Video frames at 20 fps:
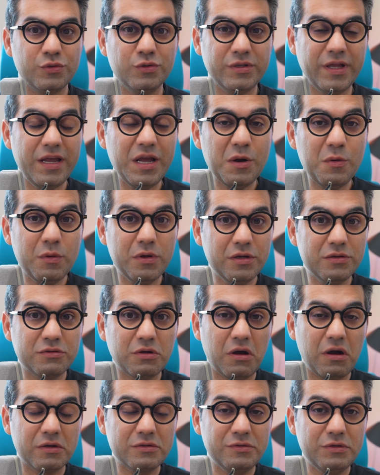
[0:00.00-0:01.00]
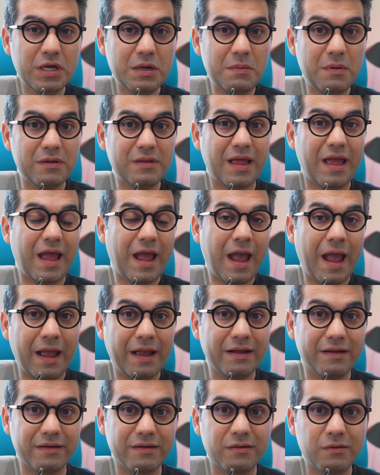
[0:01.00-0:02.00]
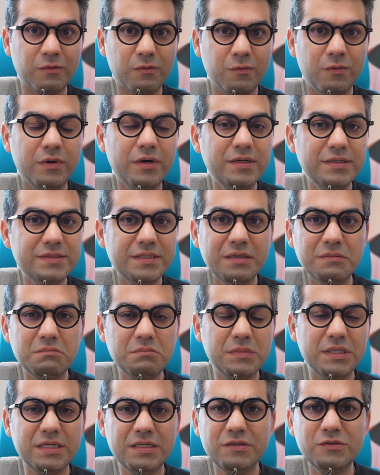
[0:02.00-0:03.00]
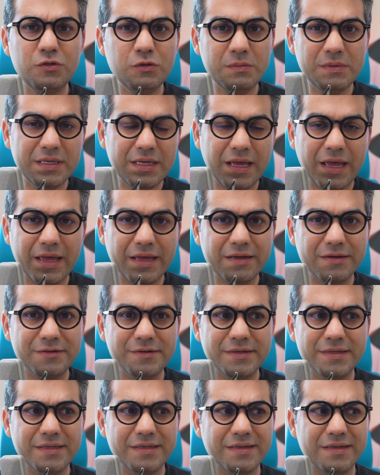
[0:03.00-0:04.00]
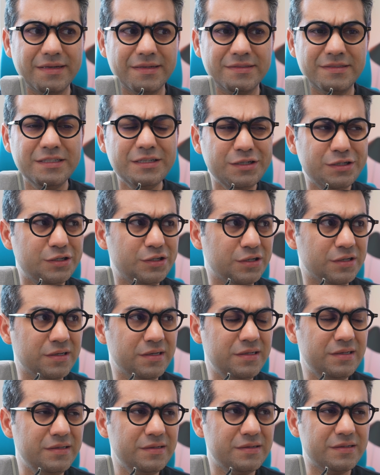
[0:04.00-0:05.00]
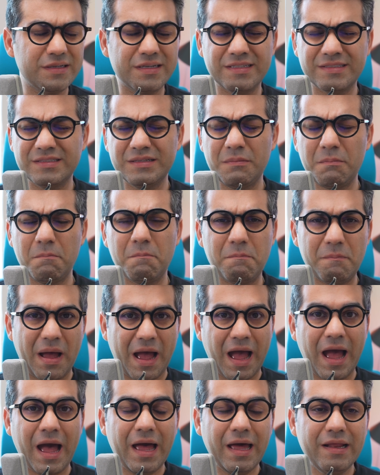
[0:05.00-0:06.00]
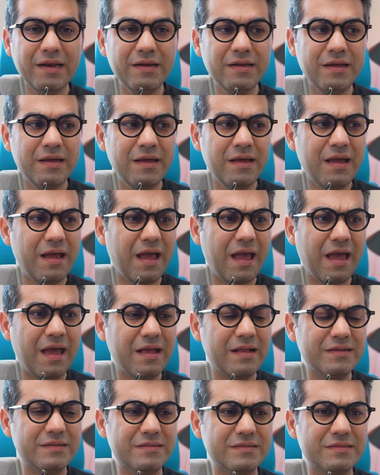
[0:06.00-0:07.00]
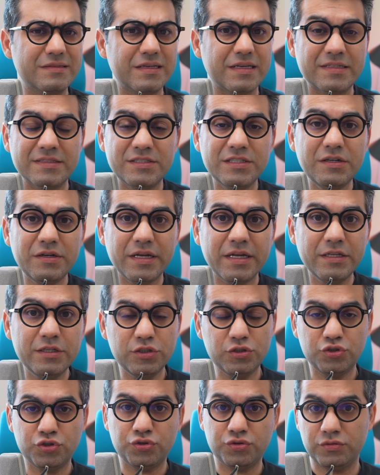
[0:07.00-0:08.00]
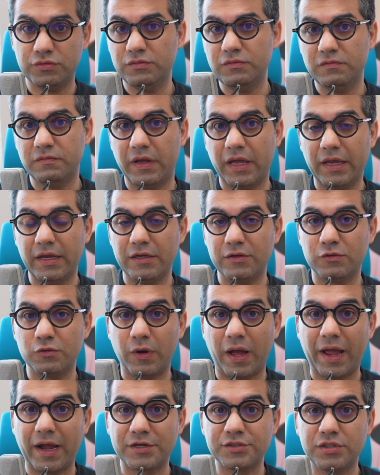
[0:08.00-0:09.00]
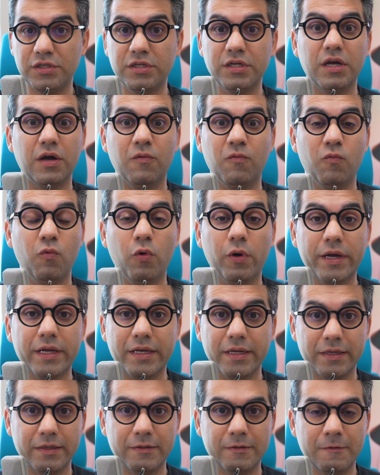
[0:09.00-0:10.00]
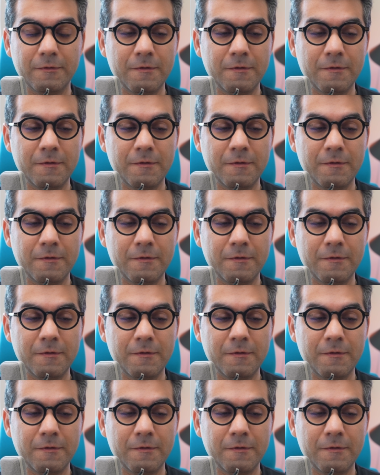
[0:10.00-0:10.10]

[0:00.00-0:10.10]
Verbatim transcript: today I want to talk to you about anger. What does it mean to be angry? Is it good? Is it bad? And is there any true way to actually avoid it?